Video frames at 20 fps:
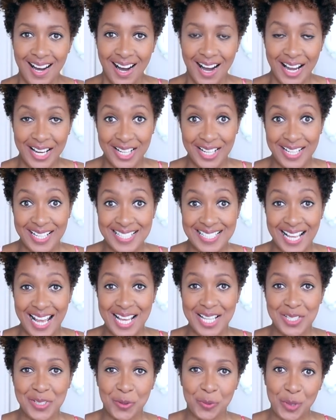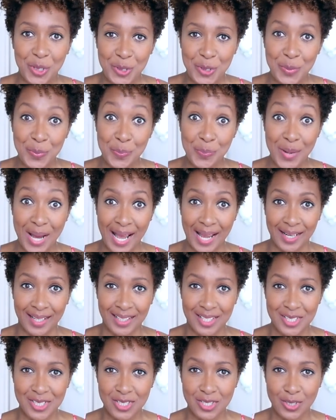Hi guys and welcome
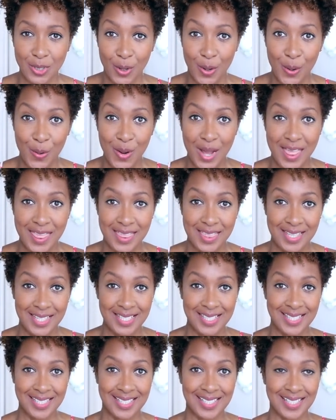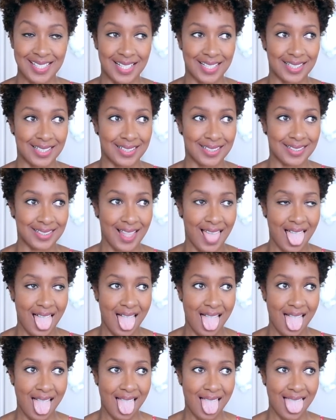back. So this, uh,
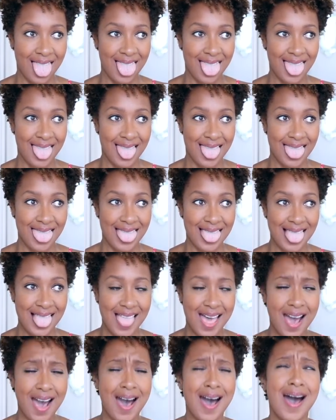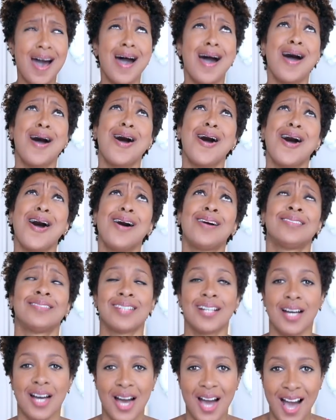uh,
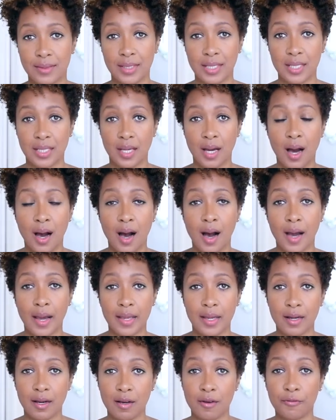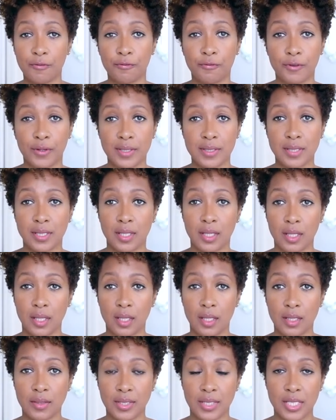the higher front
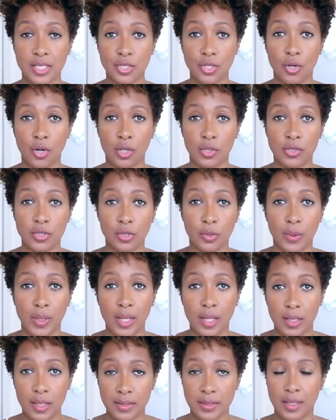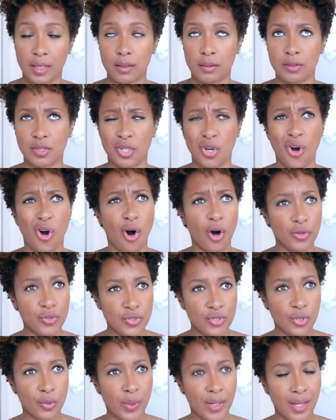here that is got onto it, got onto